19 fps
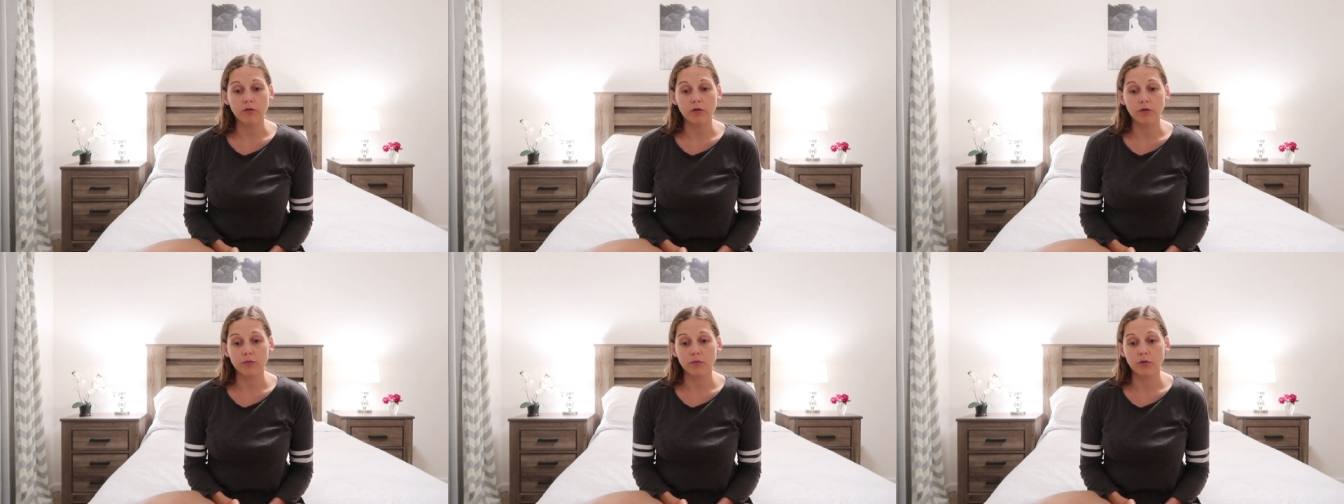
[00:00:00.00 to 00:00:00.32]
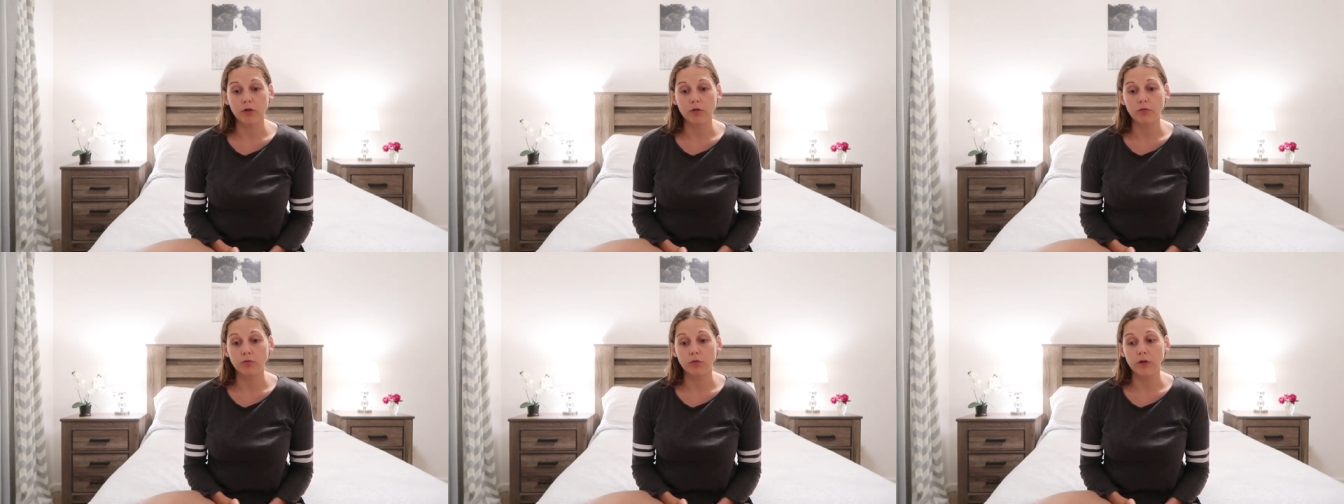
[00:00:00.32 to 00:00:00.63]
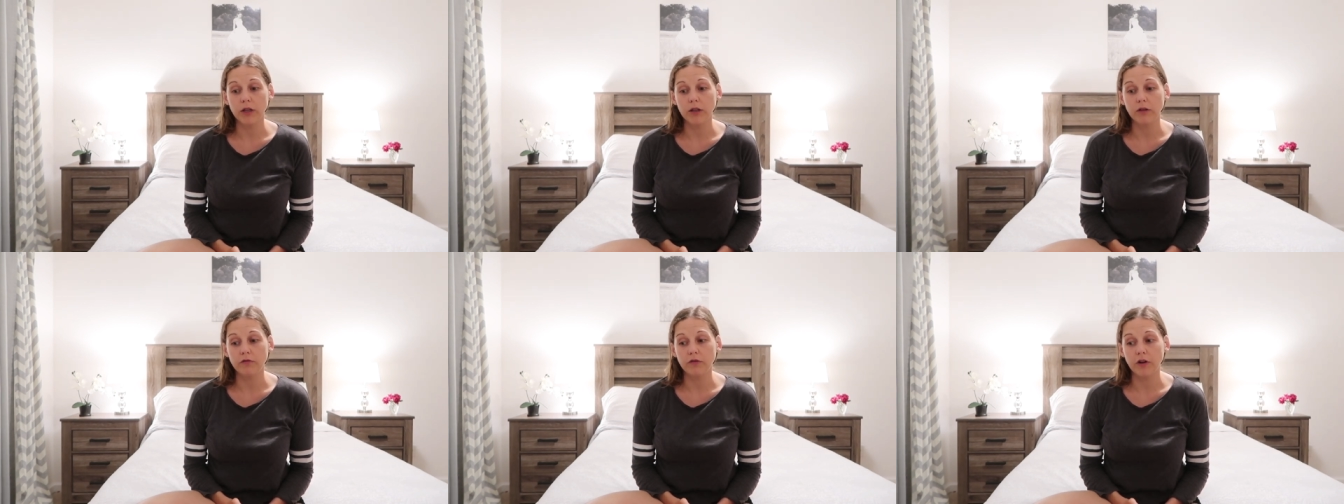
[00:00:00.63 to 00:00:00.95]
from what
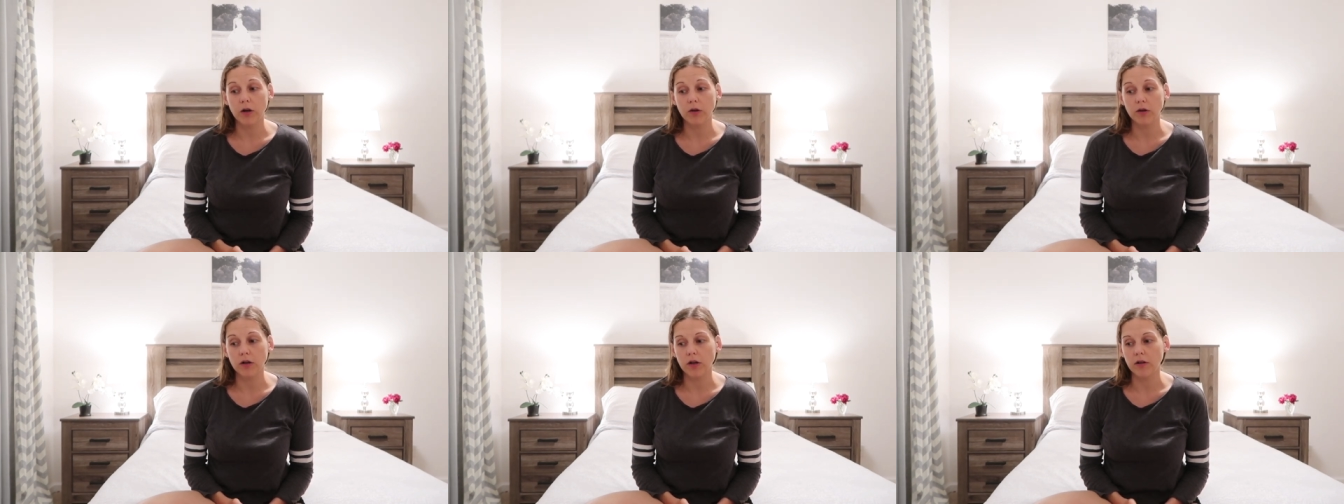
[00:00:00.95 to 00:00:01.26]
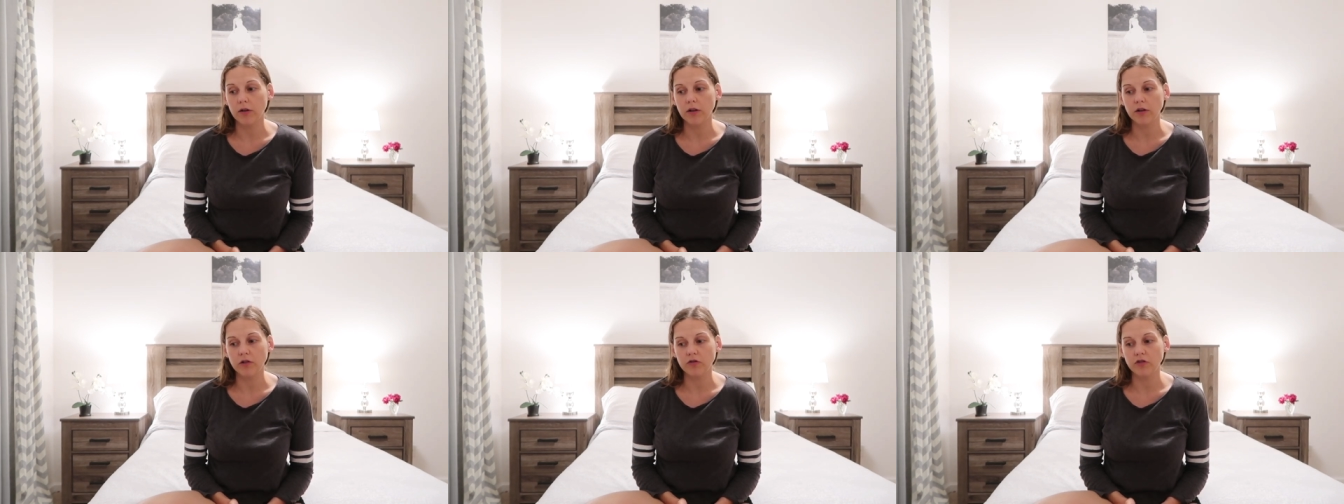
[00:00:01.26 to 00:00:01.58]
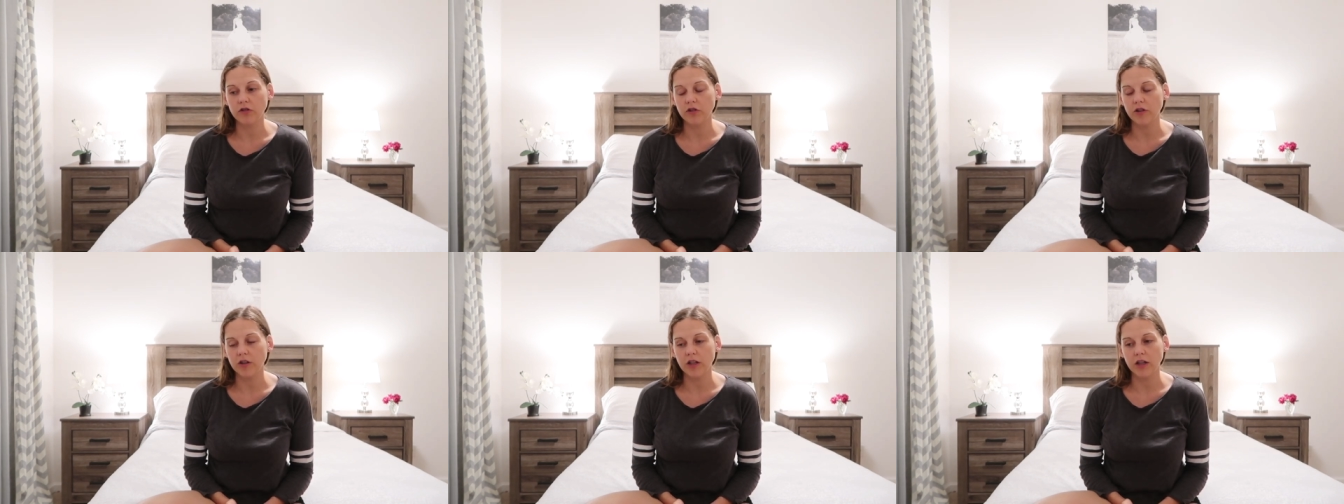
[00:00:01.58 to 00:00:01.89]
we found out,
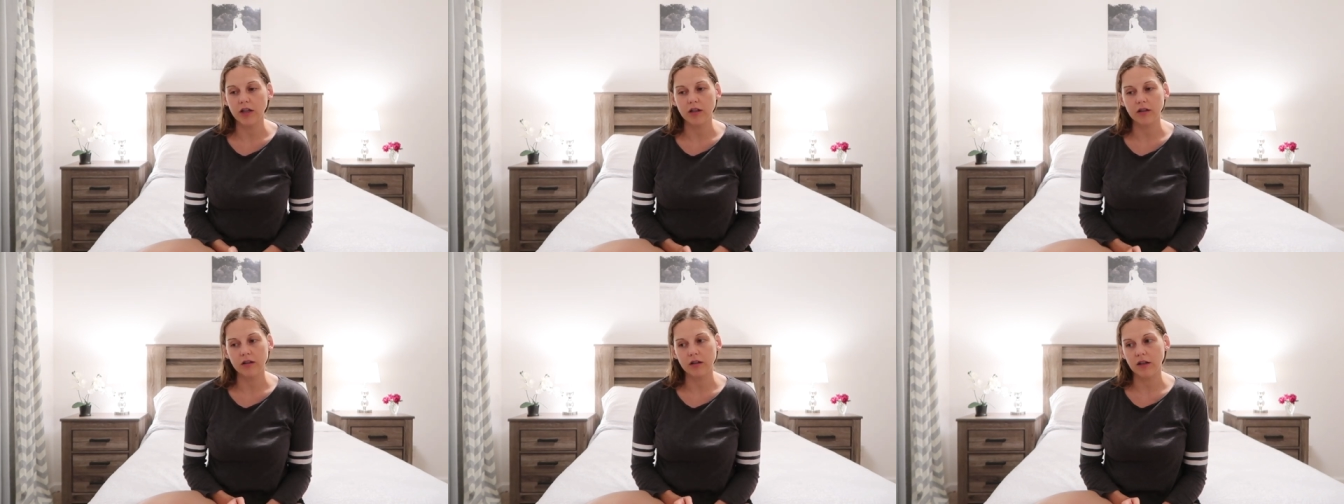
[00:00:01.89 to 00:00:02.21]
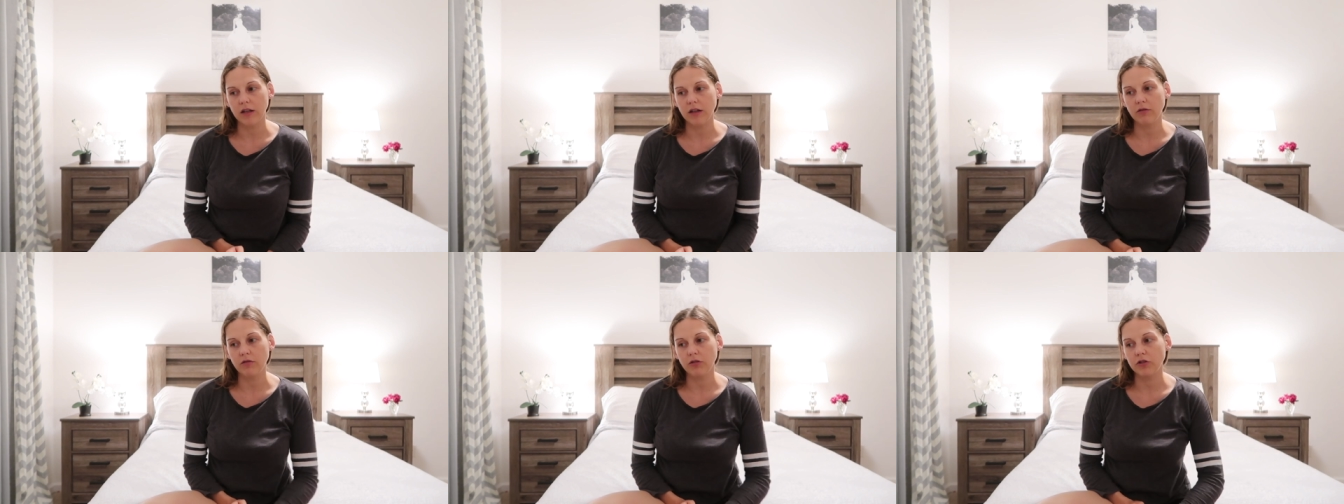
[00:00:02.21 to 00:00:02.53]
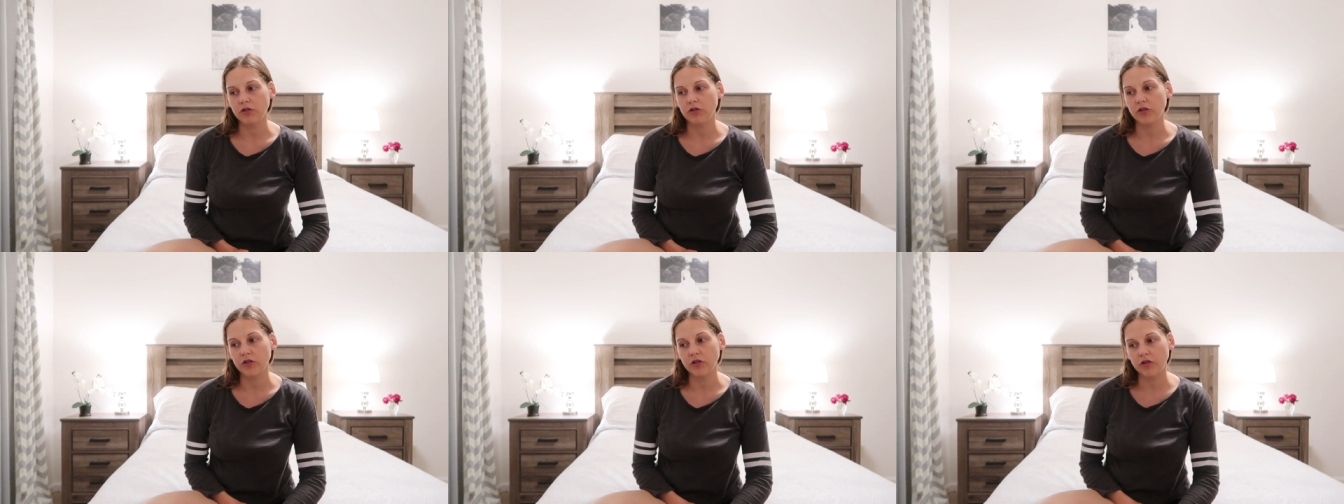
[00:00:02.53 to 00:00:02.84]
it's just like it
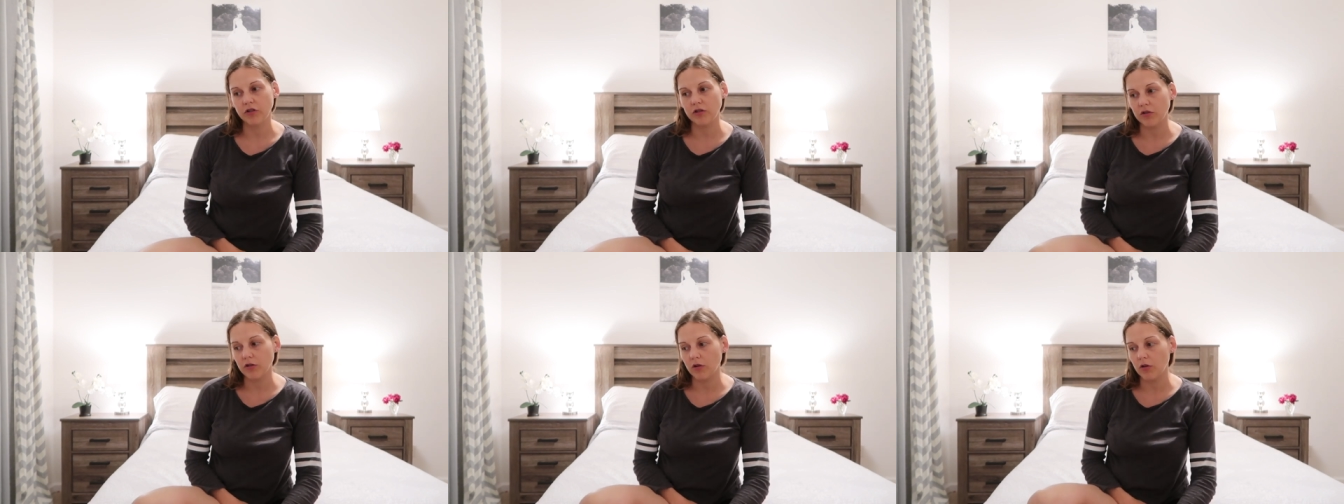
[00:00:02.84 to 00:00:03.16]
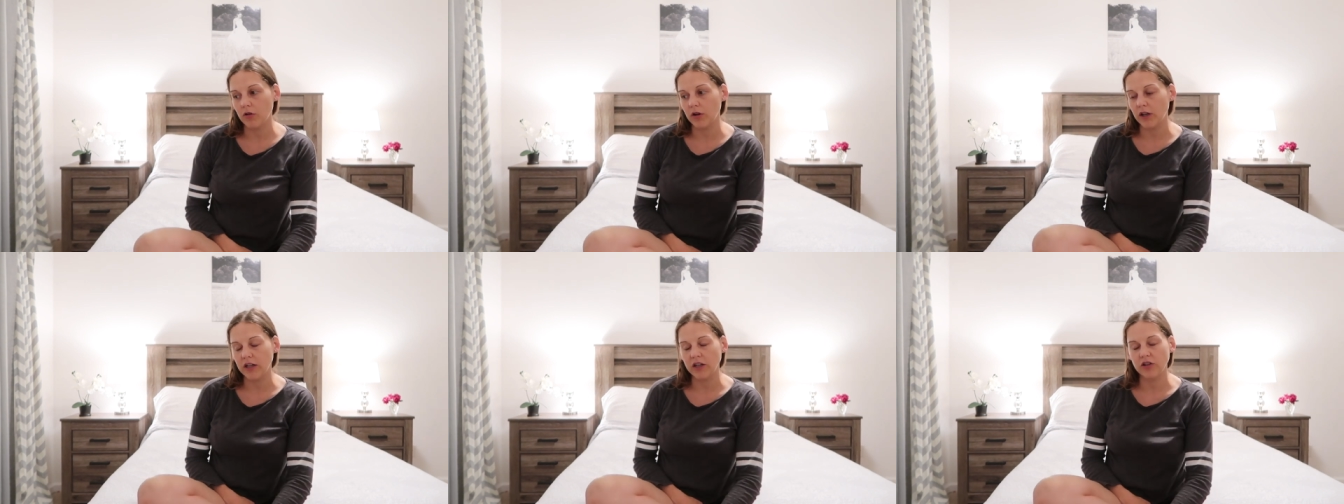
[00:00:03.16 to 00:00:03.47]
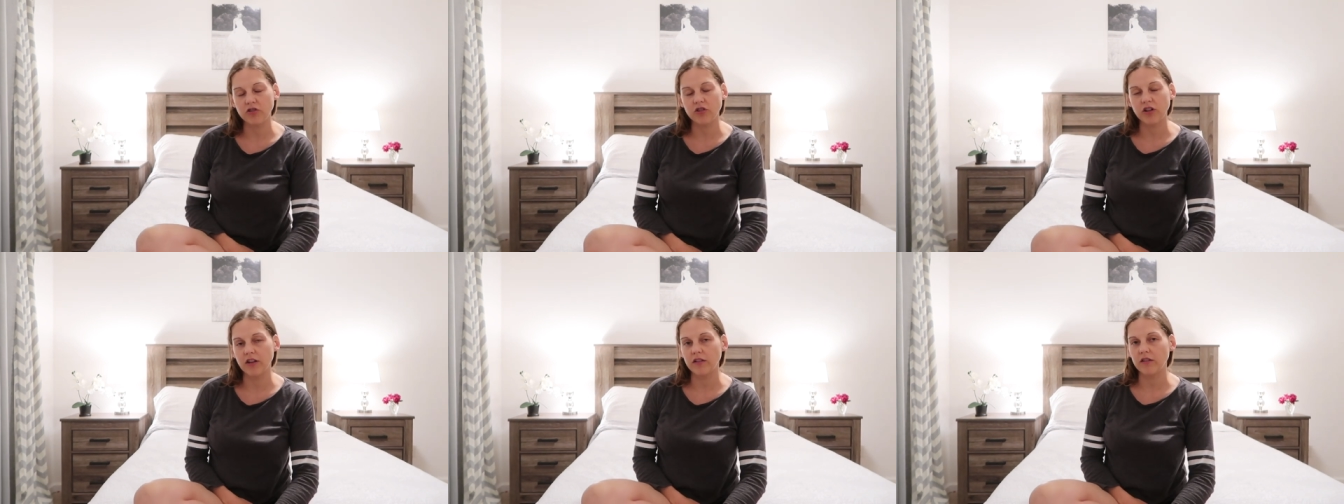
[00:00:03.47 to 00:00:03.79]
was just so like
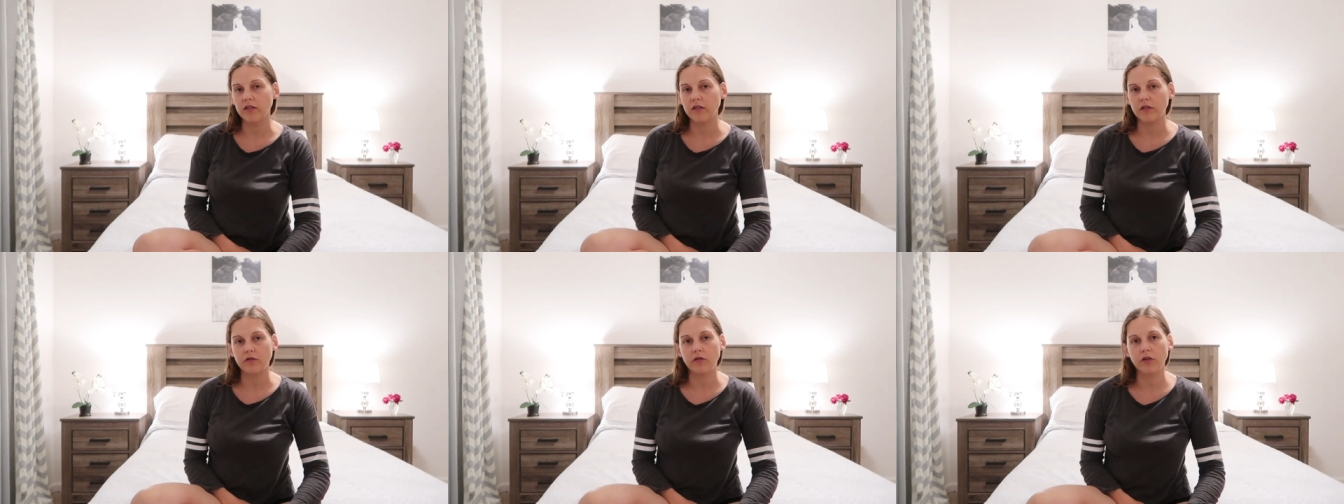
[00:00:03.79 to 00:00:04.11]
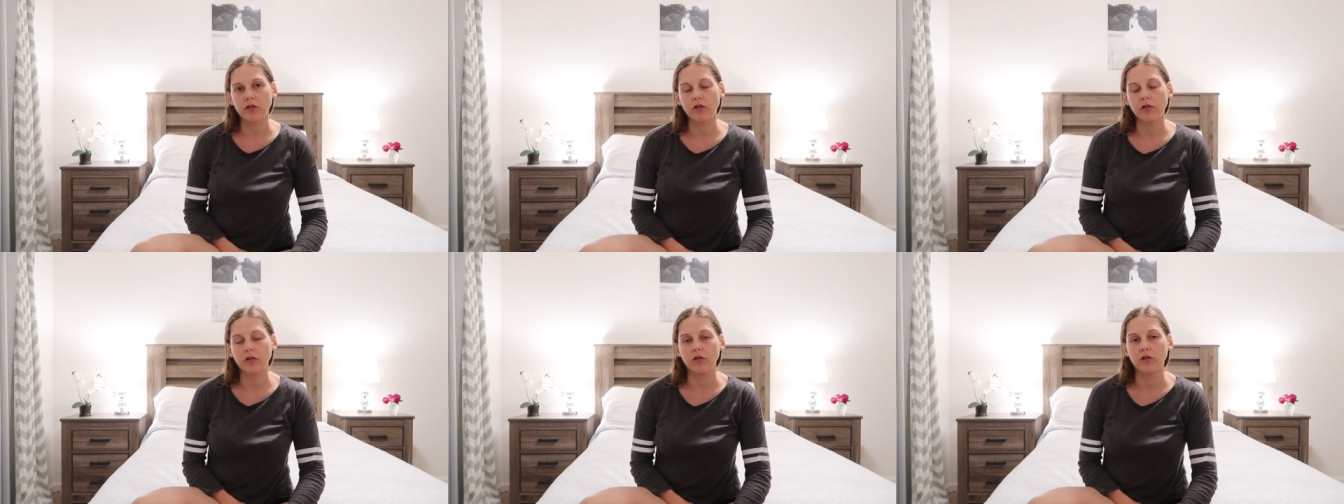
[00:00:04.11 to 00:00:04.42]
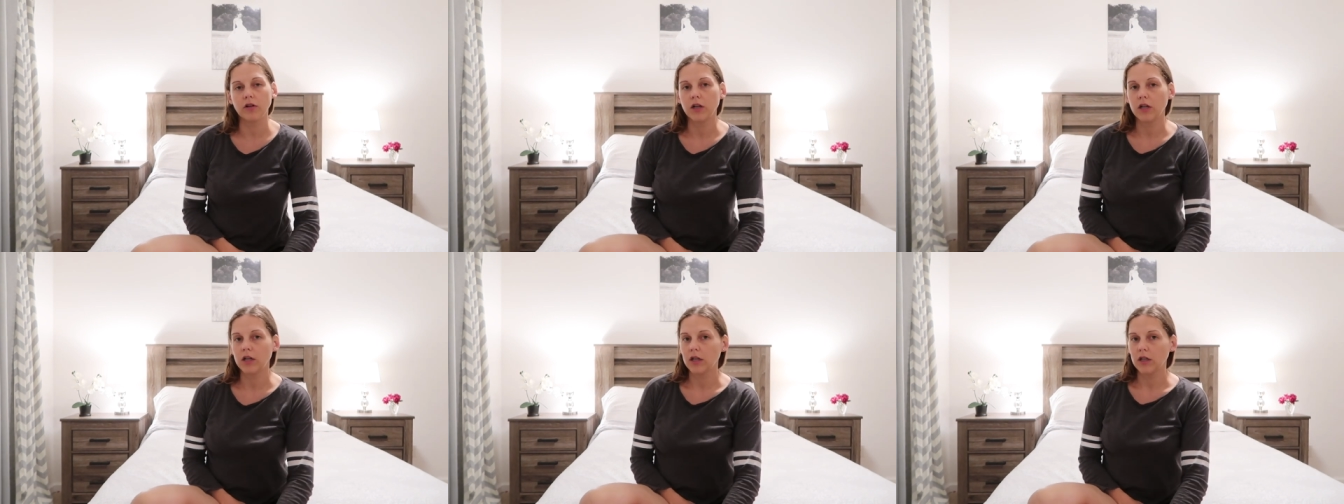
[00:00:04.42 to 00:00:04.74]
the chances of
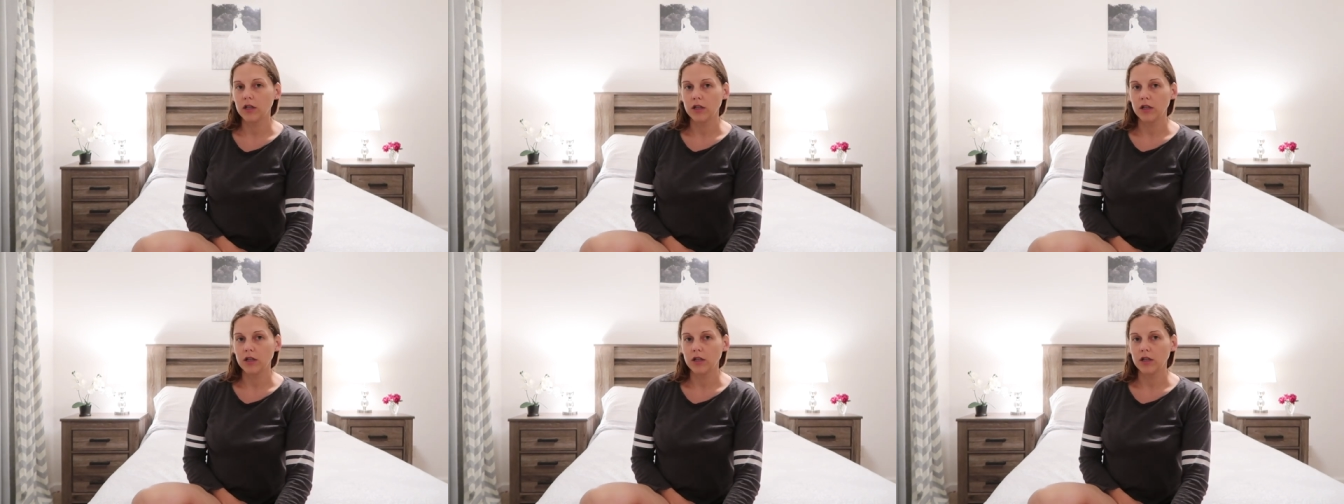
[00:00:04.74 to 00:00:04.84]
her